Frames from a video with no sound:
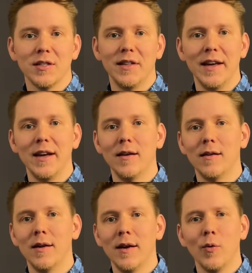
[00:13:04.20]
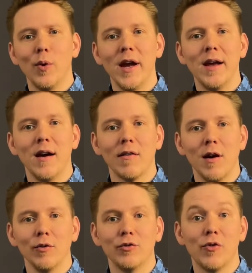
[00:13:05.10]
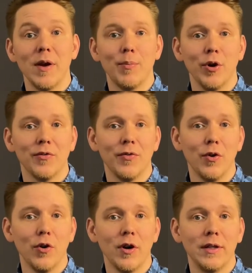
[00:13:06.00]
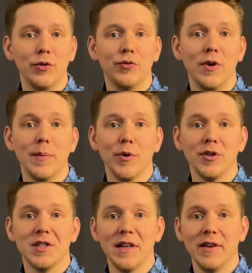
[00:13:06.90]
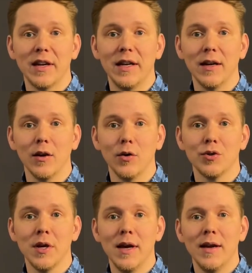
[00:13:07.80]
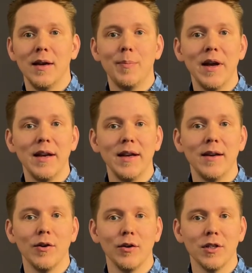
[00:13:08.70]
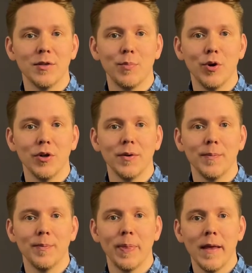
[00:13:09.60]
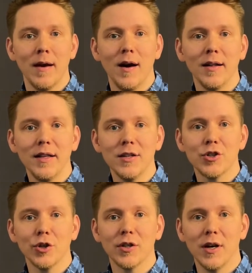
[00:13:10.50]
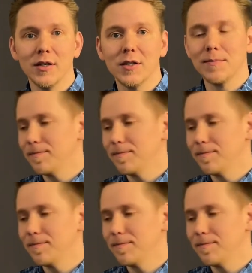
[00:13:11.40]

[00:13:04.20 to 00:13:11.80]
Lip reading: there weigh around 3.4 to 3.7 kilos depending on the sport. Hunting shotguns